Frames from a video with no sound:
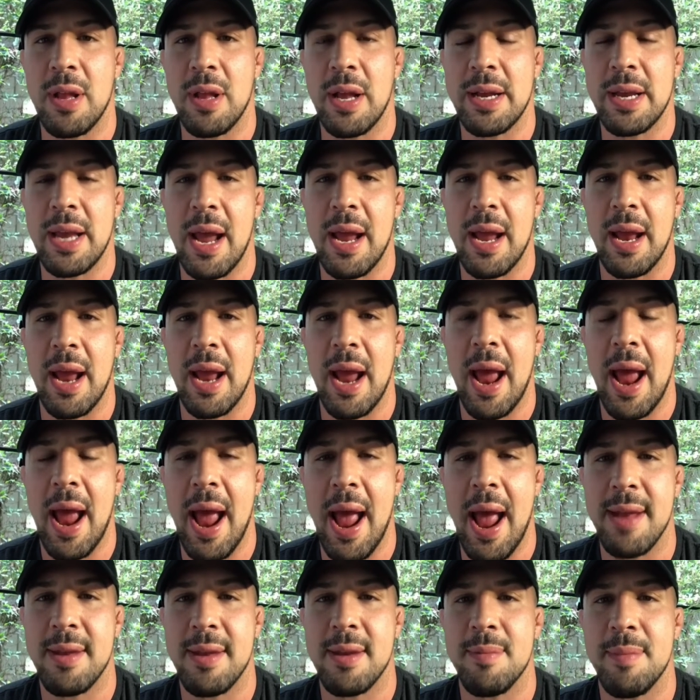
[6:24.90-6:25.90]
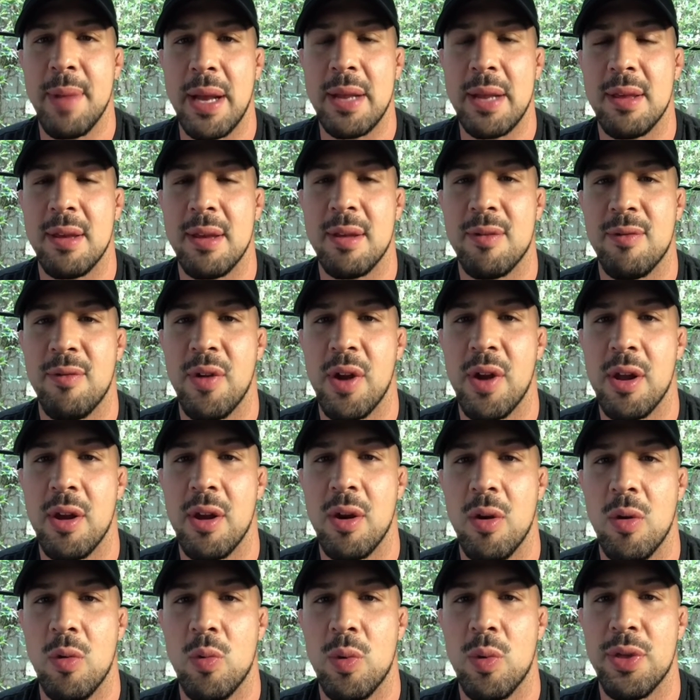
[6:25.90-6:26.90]
being where you're from,
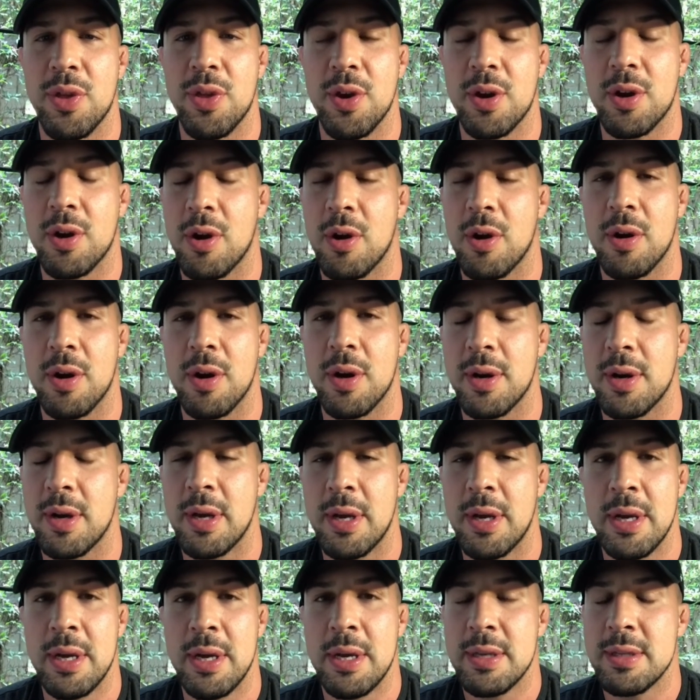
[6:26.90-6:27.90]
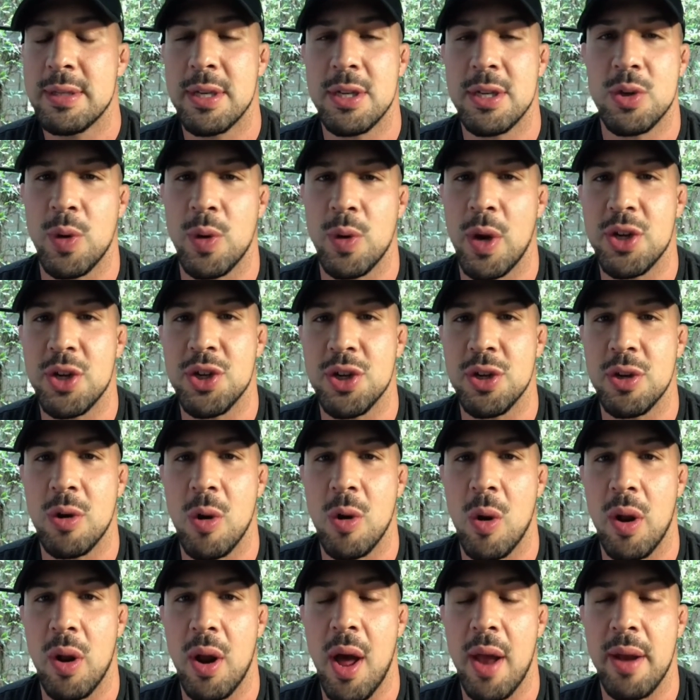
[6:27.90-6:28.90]
Chevy Chase,
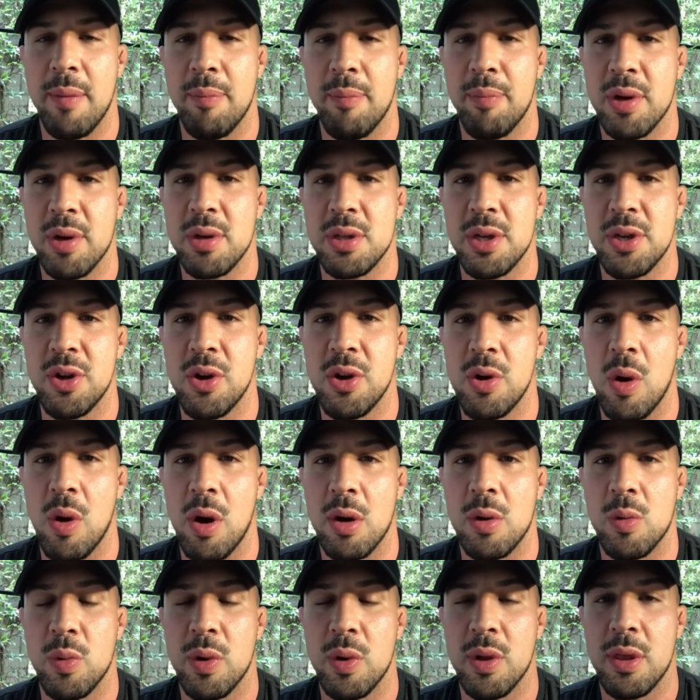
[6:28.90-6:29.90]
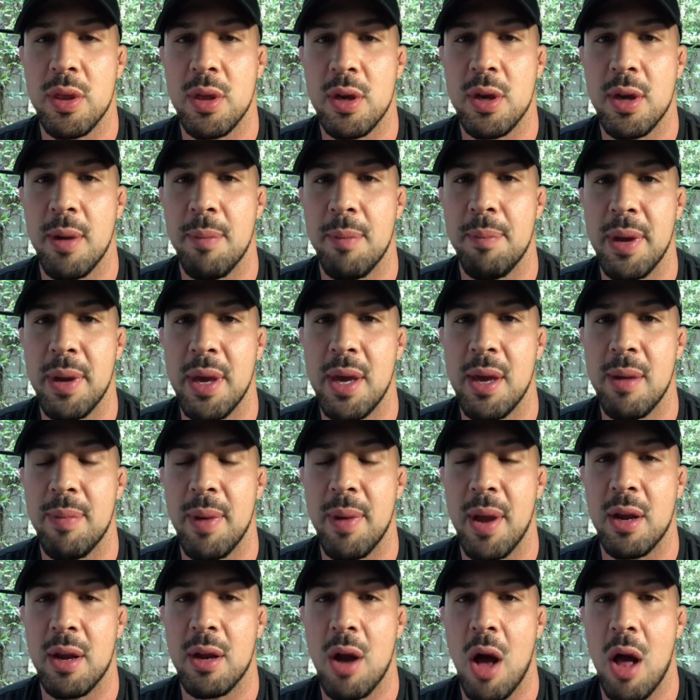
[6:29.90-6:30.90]
Maryland,
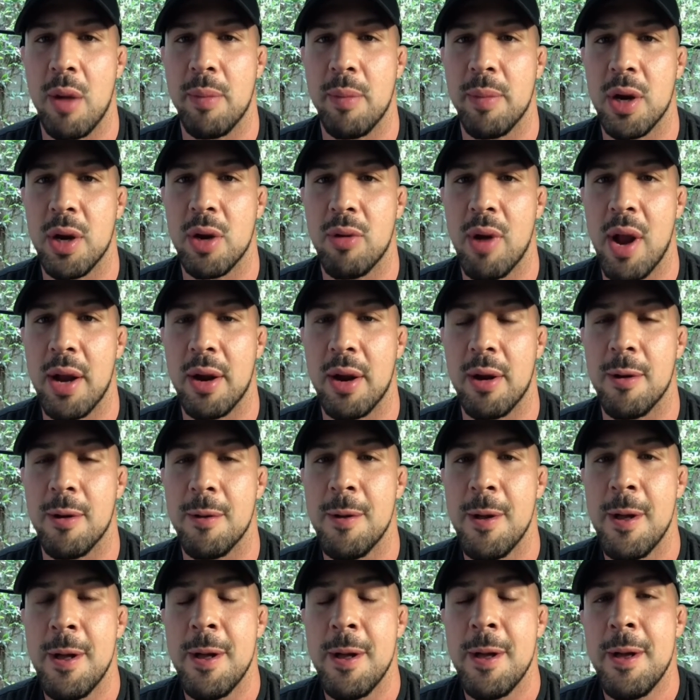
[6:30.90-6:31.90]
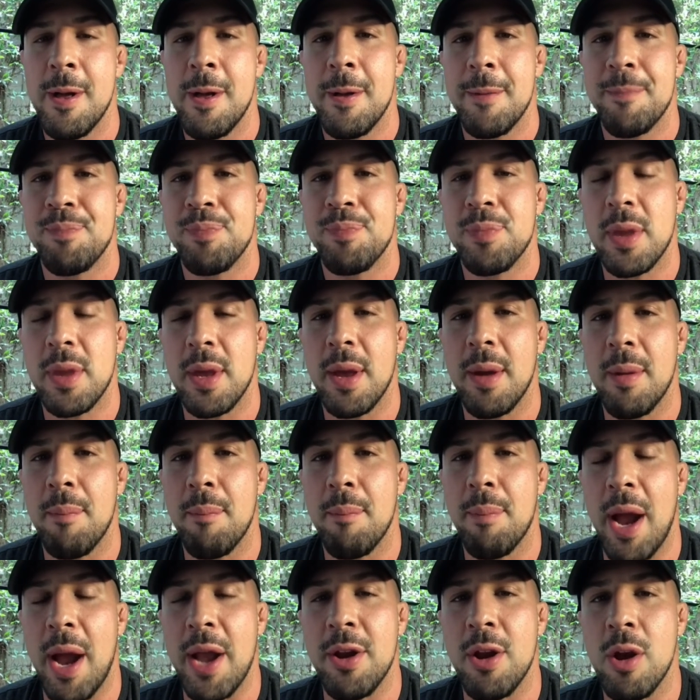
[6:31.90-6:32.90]
graduated in 98,
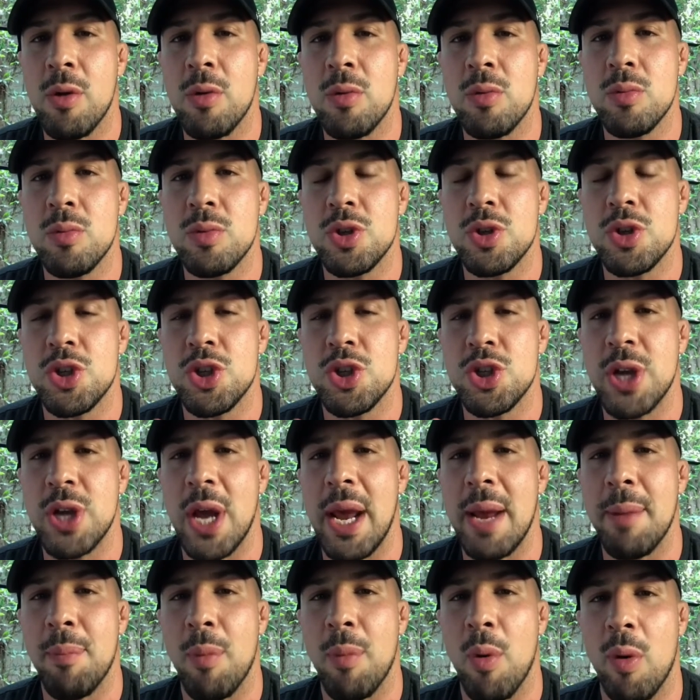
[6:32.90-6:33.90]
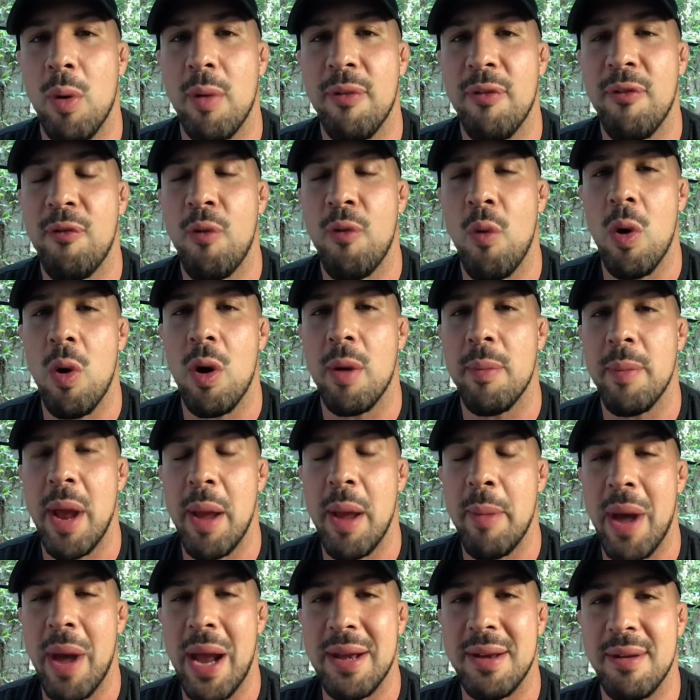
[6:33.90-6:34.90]
you ain't got no
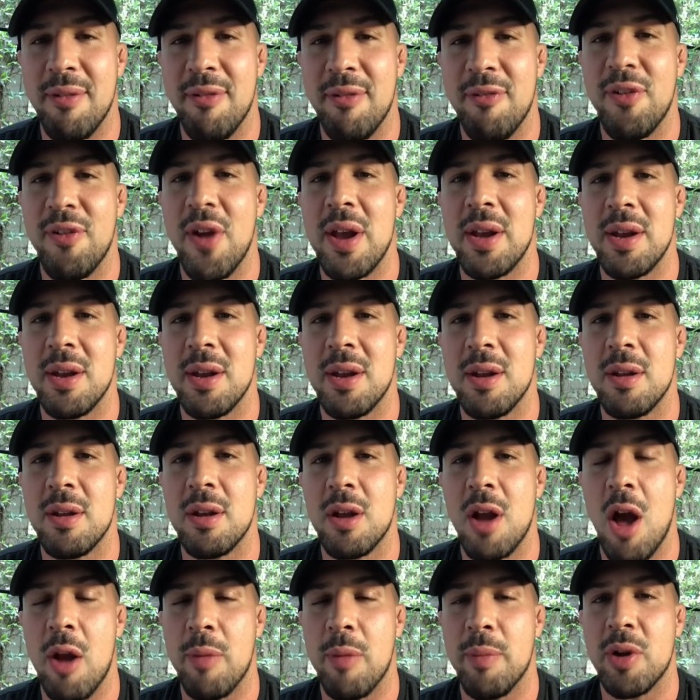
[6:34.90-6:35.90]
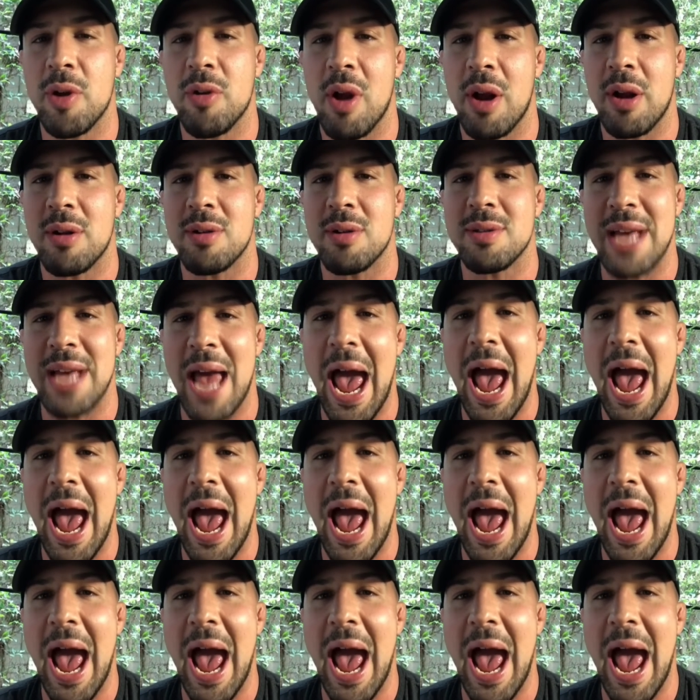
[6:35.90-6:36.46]
word in this city. It's my city.